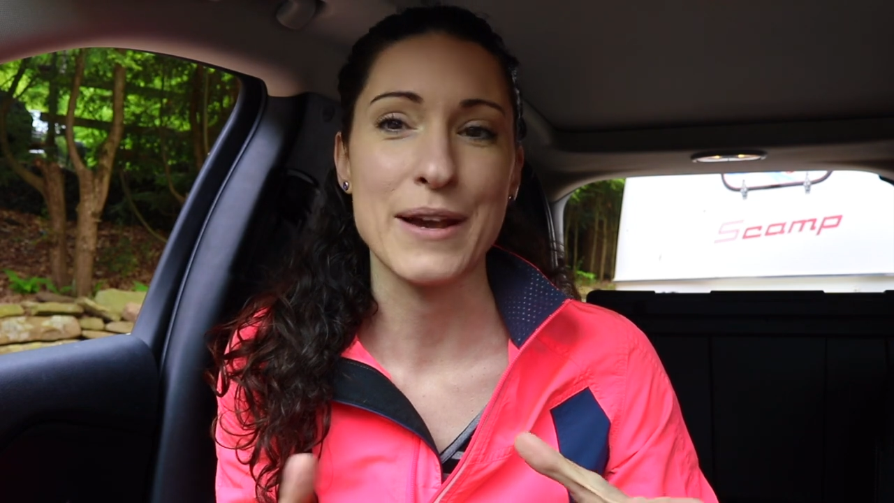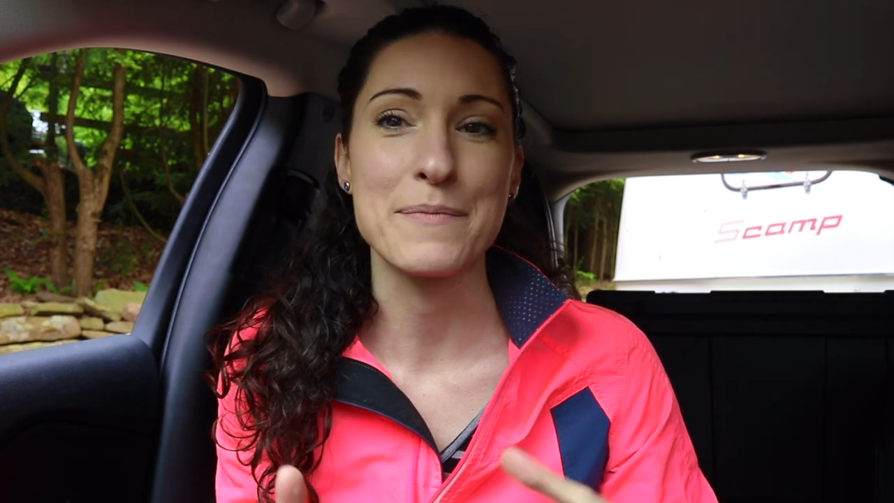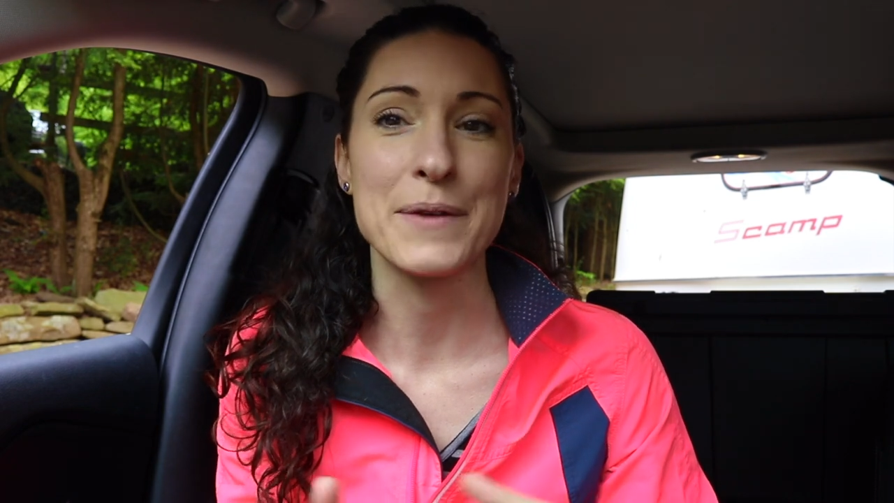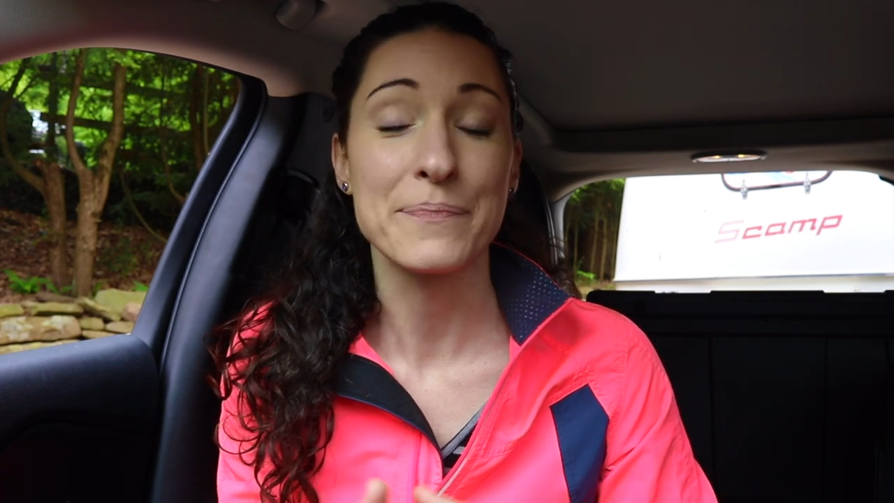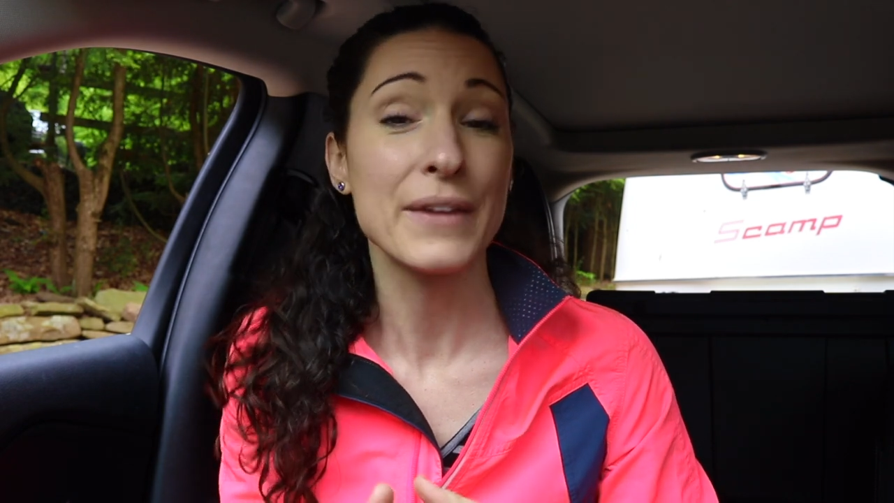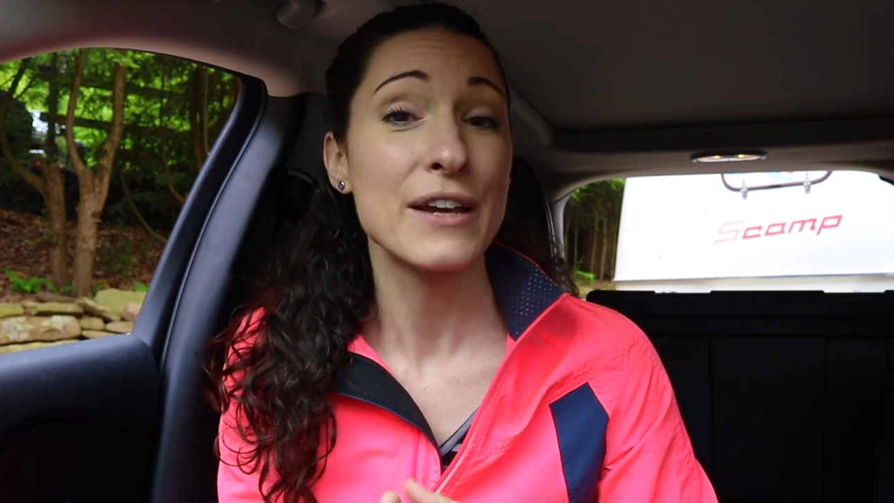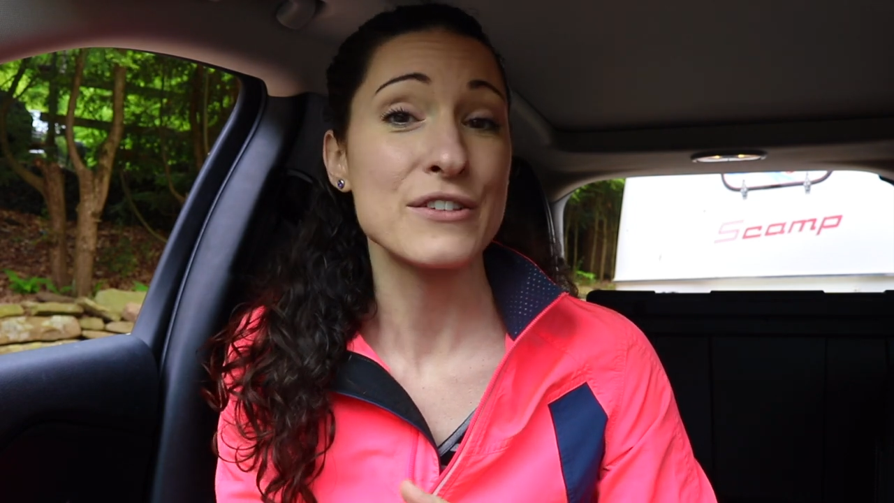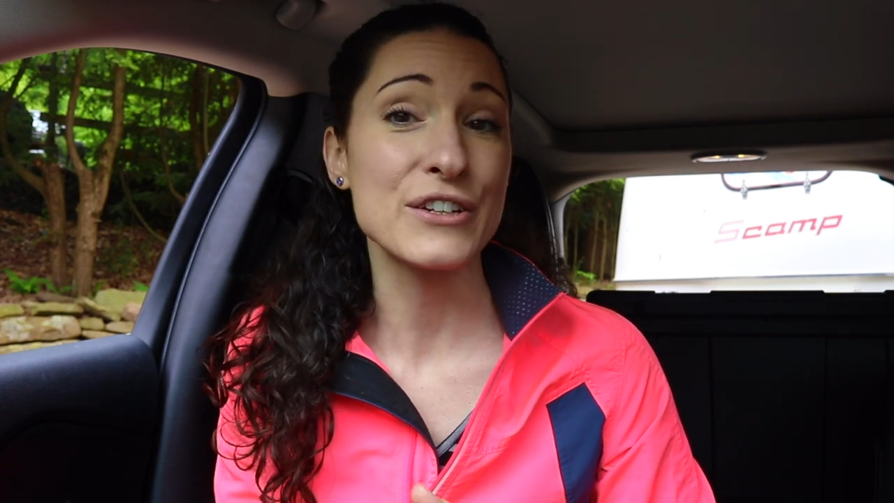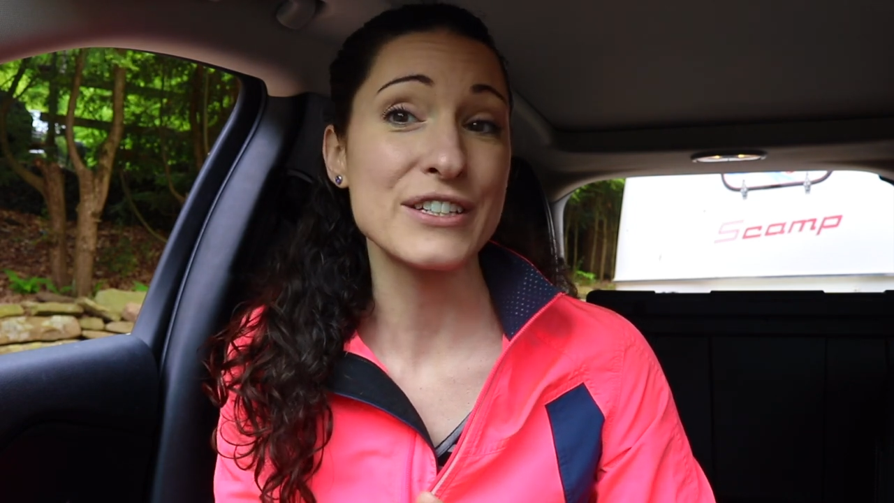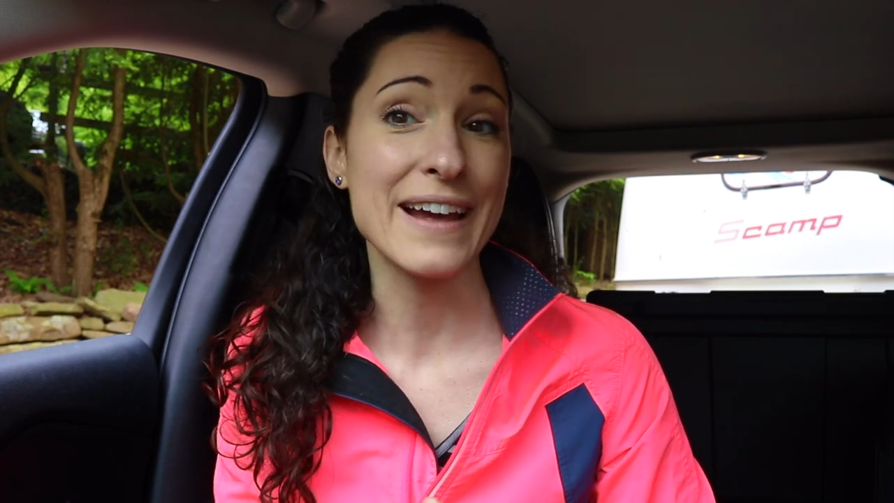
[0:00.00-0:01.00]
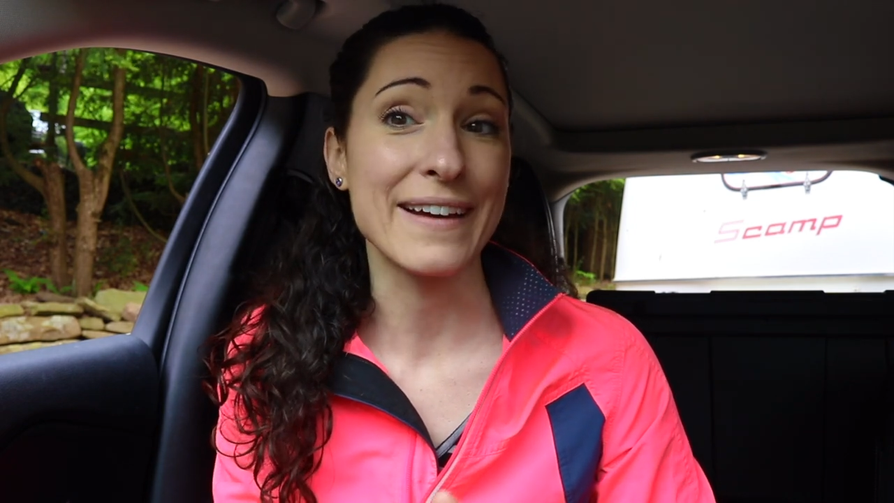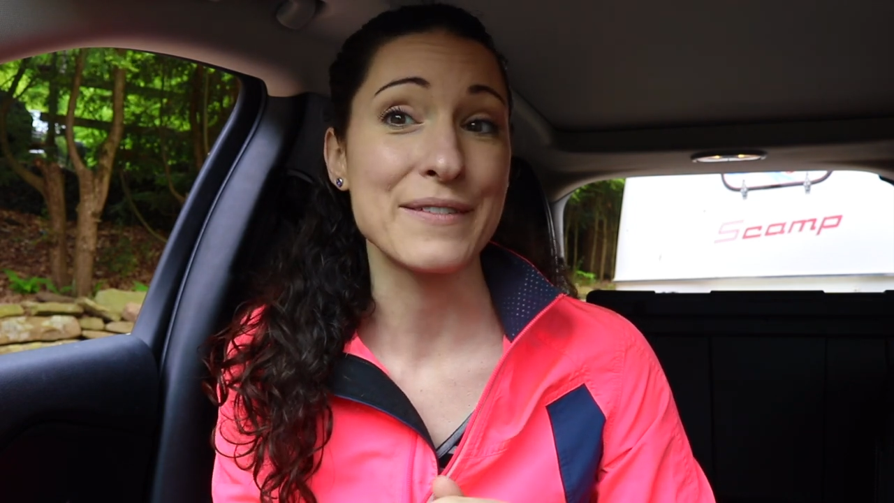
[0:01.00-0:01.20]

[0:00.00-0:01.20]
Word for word: but it's a good day.